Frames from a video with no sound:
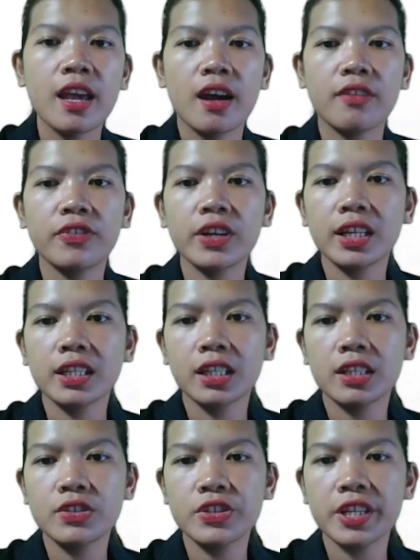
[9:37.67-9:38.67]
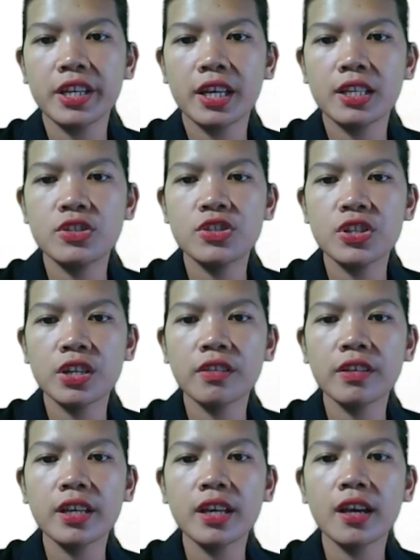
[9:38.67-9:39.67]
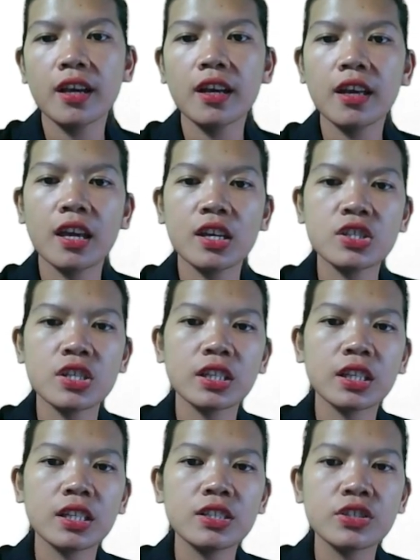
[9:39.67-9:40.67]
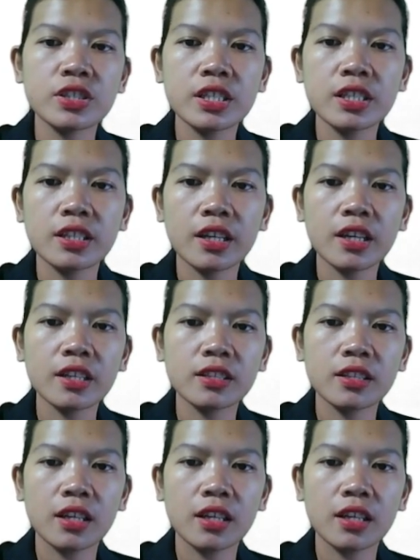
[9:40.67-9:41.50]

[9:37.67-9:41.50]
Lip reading: African country, Nigeria, Asian country, the eighth